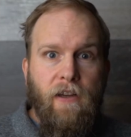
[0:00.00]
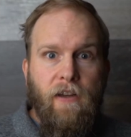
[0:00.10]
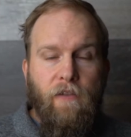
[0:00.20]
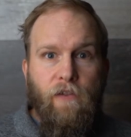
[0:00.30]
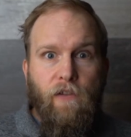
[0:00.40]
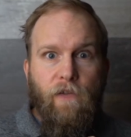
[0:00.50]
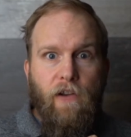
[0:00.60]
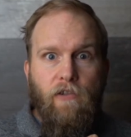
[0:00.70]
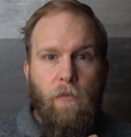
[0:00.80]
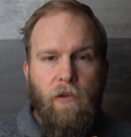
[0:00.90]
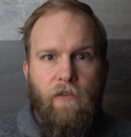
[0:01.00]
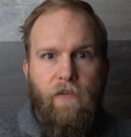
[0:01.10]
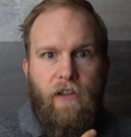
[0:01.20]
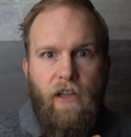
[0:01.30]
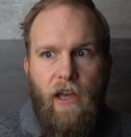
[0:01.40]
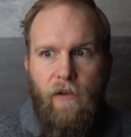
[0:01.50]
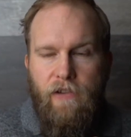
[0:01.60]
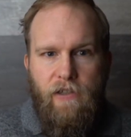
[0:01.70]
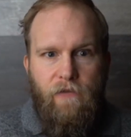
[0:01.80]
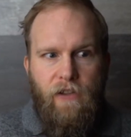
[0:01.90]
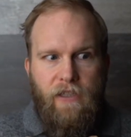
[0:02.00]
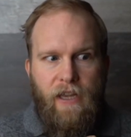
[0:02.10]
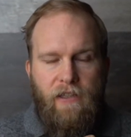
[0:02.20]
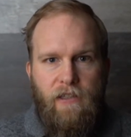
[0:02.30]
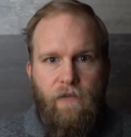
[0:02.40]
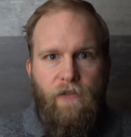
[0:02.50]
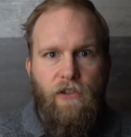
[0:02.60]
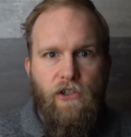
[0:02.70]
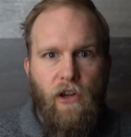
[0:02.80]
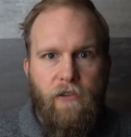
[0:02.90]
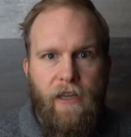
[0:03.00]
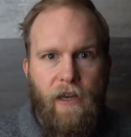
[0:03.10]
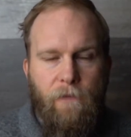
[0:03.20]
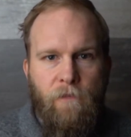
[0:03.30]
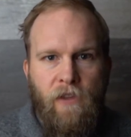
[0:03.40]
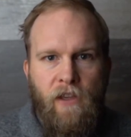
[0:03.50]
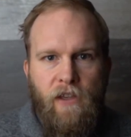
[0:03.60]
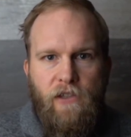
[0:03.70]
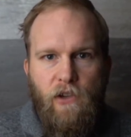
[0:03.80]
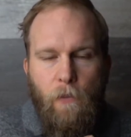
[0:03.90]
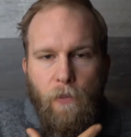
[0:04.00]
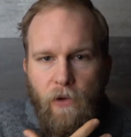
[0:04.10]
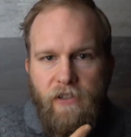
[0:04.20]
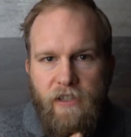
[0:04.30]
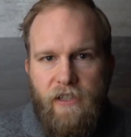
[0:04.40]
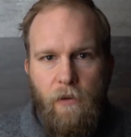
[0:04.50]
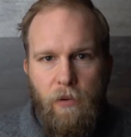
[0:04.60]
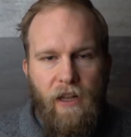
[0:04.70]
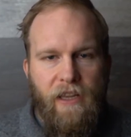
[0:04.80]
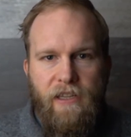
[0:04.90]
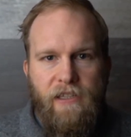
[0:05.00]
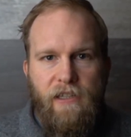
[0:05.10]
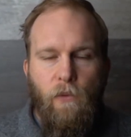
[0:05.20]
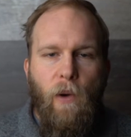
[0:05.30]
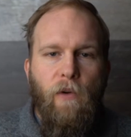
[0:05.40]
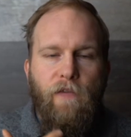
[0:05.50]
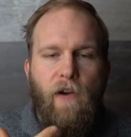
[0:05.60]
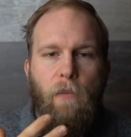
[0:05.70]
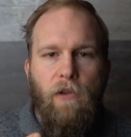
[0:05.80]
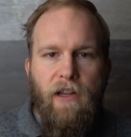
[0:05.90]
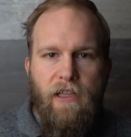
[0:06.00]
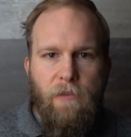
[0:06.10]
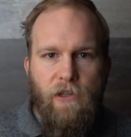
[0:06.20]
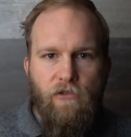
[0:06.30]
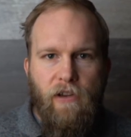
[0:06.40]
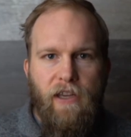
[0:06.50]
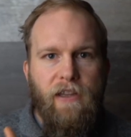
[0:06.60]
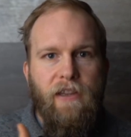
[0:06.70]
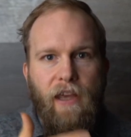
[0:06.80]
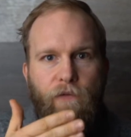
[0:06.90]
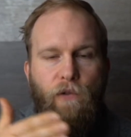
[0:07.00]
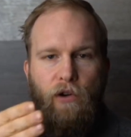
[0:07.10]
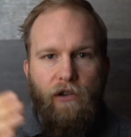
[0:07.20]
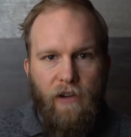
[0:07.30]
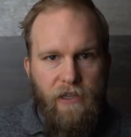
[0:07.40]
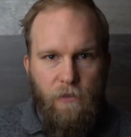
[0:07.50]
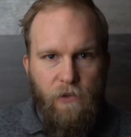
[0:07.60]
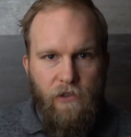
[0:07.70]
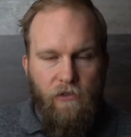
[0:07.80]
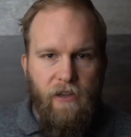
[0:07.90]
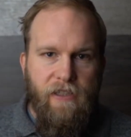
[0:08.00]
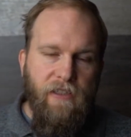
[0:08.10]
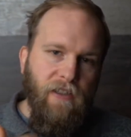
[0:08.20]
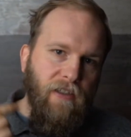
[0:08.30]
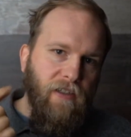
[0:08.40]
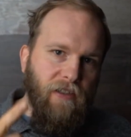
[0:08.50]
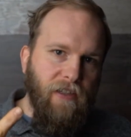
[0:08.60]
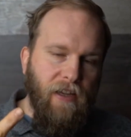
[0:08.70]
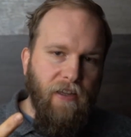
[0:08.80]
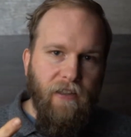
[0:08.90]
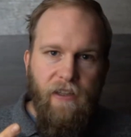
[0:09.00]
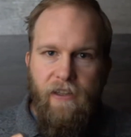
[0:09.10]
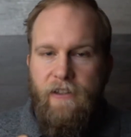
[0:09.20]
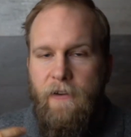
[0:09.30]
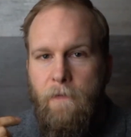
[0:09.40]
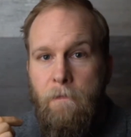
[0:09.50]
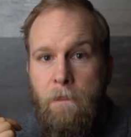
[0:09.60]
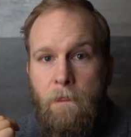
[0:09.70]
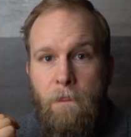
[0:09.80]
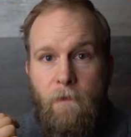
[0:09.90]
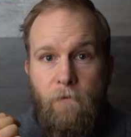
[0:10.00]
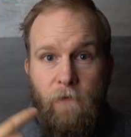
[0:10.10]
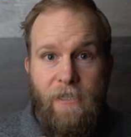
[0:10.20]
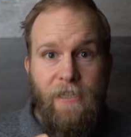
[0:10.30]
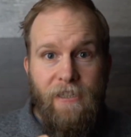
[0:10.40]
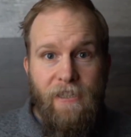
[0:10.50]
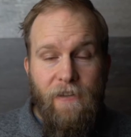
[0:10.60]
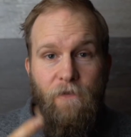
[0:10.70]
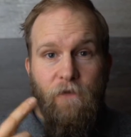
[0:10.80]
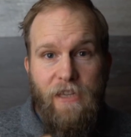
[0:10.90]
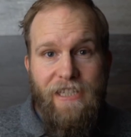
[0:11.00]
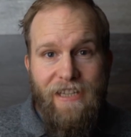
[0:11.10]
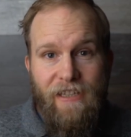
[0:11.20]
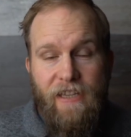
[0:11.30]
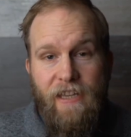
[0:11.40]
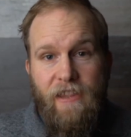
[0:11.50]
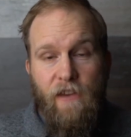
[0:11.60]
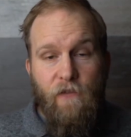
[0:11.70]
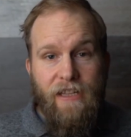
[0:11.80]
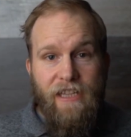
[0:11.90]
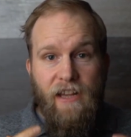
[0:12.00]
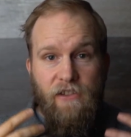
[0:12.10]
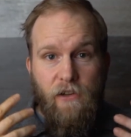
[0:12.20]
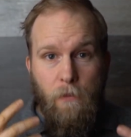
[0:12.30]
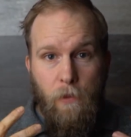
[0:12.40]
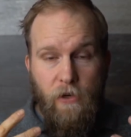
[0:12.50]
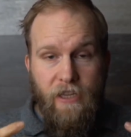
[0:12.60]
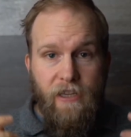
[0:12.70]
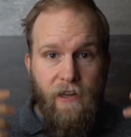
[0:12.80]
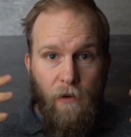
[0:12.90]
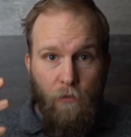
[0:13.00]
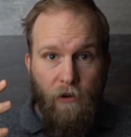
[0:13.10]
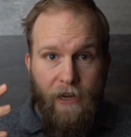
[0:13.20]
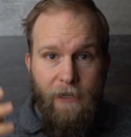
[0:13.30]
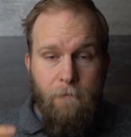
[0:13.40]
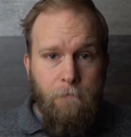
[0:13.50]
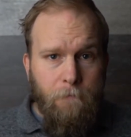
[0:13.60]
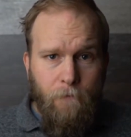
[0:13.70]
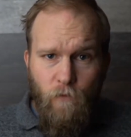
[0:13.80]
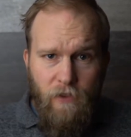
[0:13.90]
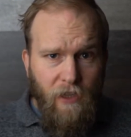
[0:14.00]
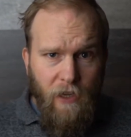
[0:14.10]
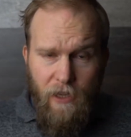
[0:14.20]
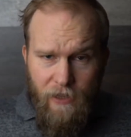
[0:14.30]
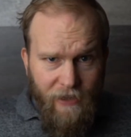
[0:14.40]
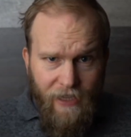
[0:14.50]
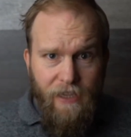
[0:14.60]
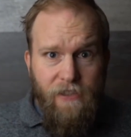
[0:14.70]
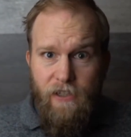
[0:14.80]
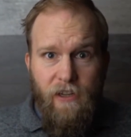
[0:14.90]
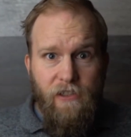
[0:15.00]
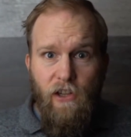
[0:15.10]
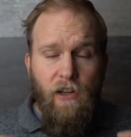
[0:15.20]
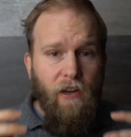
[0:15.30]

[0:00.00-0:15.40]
feel vulnerable and feel nervous and feel tense and feel shut down. So it puts us in a place where we're far more likely to be triggered, therefore it creates more stress. Secondly, physically, the effect it has on our body and our brain leads us on an